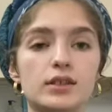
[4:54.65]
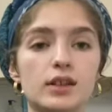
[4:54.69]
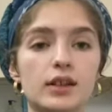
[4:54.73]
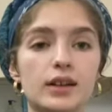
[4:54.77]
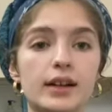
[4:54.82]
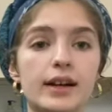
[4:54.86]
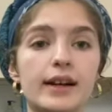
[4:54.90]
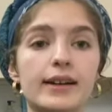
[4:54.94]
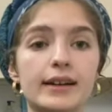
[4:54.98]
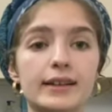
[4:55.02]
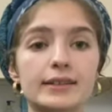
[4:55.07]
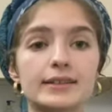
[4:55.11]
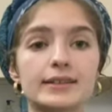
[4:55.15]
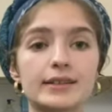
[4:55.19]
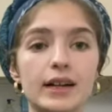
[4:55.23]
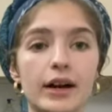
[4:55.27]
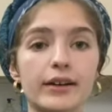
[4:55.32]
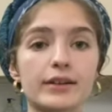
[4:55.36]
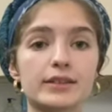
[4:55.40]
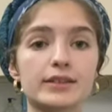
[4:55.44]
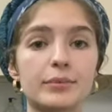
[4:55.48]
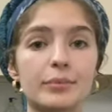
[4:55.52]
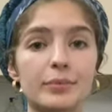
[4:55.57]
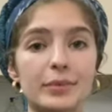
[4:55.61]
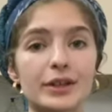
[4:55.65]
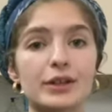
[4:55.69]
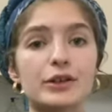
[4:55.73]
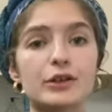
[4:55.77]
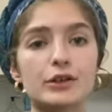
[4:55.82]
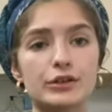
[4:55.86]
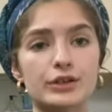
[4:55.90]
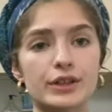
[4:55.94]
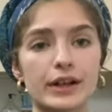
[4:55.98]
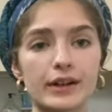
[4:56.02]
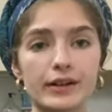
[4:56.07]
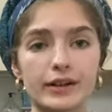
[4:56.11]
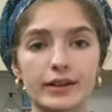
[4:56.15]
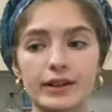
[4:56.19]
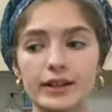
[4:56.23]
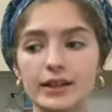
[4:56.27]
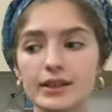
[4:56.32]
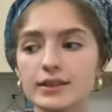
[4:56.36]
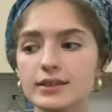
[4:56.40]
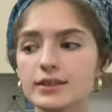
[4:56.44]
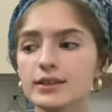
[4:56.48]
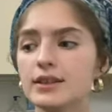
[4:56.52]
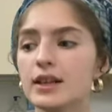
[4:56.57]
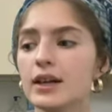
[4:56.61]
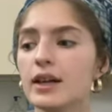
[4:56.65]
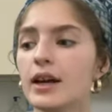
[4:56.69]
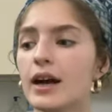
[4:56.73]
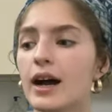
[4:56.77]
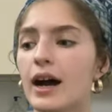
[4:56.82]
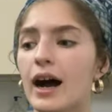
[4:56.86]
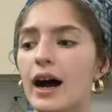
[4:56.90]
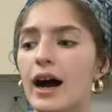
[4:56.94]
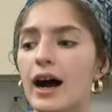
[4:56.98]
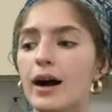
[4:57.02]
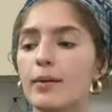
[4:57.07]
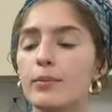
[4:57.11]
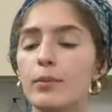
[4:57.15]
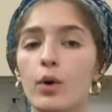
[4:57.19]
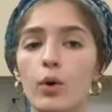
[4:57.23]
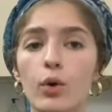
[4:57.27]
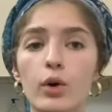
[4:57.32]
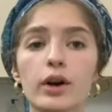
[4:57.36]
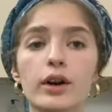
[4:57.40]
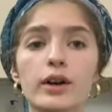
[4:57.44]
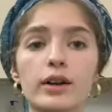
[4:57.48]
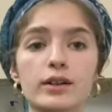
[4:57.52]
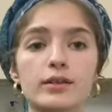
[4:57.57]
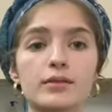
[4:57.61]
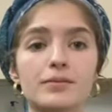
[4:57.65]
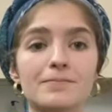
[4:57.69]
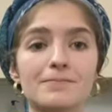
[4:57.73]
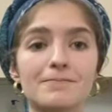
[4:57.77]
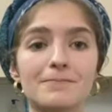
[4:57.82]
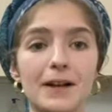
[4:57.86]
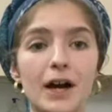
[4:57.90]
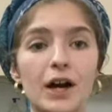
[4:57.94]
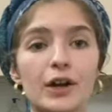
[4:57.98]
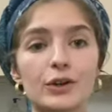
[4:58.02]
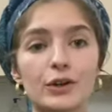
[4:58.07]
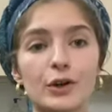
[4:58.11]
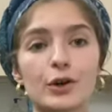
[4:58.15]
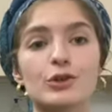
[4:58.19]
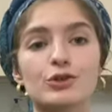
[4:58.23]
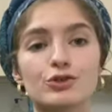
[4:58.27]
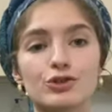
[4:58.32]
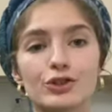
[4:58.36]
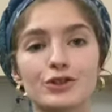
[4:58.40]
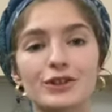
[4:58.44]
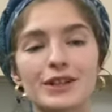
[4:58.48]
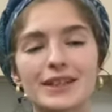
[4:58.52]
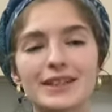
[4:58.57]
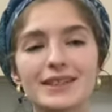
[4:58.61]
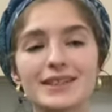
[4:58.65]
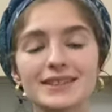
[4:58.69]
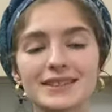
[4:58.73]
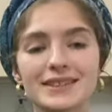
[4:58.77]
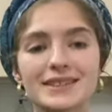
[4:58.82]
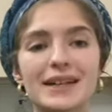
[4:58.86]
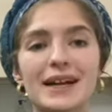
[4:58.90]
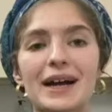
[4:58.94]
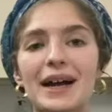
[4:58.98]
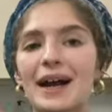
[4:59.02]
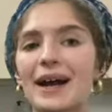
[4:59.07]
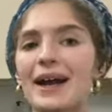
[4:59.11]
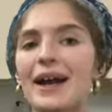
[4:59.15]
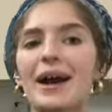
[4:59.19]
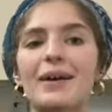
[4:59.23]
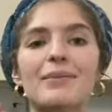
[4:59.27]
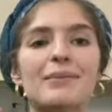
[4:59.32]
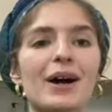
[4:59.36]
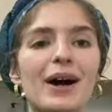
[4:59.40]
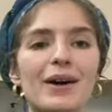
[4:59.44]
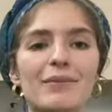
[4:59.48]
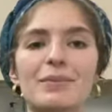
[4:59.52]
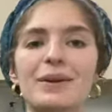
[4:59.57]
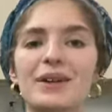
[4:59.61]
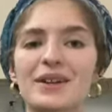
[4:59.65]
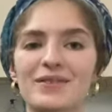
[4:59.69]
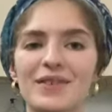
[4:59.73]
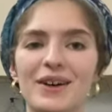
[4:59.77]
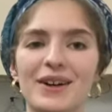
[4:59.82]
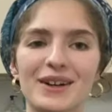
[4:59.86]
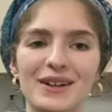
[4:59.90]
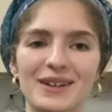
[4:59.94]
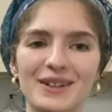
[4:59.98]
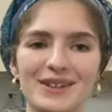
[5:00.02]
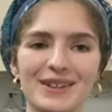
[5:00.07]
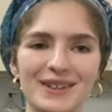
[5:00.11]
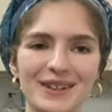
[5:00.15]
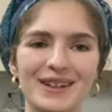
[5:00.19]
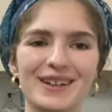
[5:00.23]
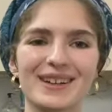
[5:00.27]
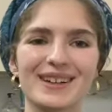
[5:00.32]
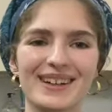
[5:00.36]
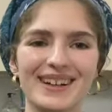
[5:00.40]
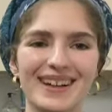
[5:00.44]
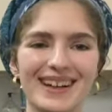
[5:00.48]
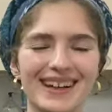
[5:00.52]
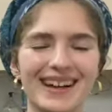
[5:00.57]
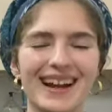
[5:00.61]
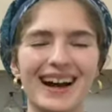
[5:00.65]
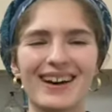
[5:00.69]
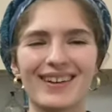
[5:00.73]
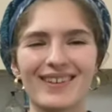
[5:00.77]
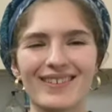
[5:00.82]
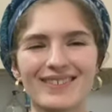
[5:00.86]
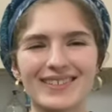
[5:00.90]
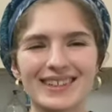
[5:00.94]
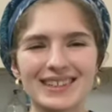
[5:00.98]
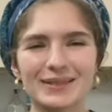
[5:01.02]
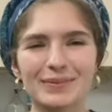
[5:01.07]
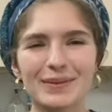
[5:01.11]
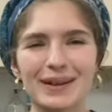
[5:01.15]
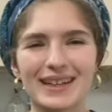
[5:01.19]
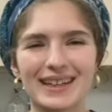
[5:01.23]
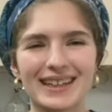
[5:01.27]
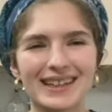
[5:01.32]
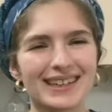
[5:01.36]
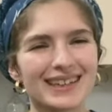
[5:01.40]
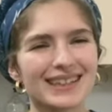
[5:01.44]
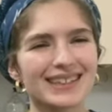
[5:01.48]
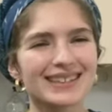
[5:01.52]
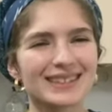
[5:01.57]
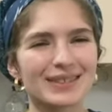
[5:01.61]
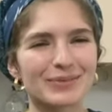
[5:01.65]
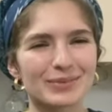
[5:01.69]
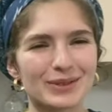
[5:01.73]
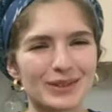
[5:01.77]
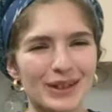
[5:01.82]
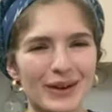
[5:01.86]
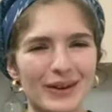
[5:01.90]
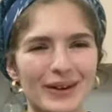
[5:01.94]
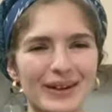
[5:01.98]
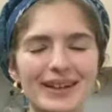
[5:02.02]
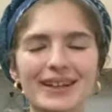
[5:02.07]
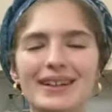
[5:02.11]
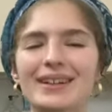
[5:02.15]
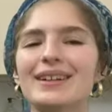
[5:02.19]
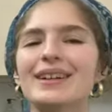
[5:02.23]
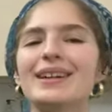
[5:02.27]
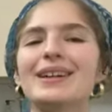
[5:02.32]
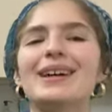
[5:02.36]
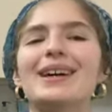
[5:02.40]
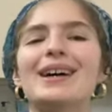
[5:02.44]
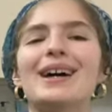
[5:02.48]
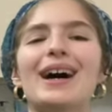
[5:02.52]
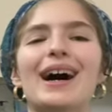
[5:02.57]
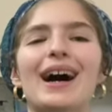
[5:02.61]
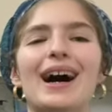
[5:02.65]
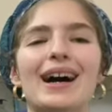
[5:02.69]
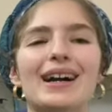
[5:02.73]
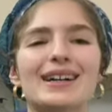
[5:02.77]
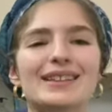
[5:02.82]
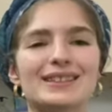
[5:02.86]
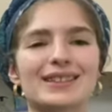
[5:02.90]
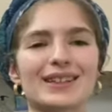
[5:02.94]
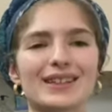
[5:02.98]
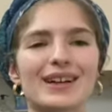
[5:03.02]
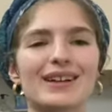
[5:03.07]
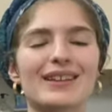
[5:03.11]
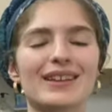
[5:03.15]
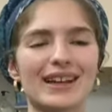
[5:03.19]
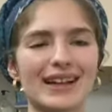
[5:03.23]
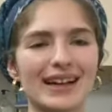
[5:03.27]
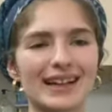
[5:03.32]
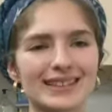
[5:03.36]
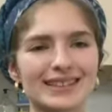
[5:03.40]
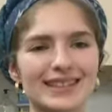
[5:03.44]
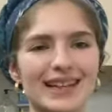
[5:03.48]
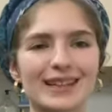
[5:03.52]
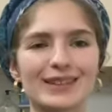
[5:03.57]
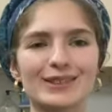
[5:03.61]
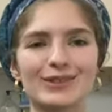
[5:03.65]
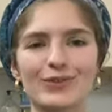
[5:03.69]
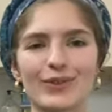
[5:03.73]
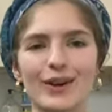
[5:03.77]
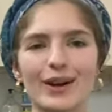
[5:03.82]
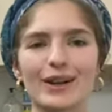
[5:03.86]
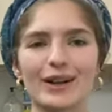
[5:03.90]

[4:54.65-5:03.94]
can conduct meat or dairyness, or non-kosherness. I'm not being very clear in how I'm explaining this. I'm sorry. Like I said, it's a very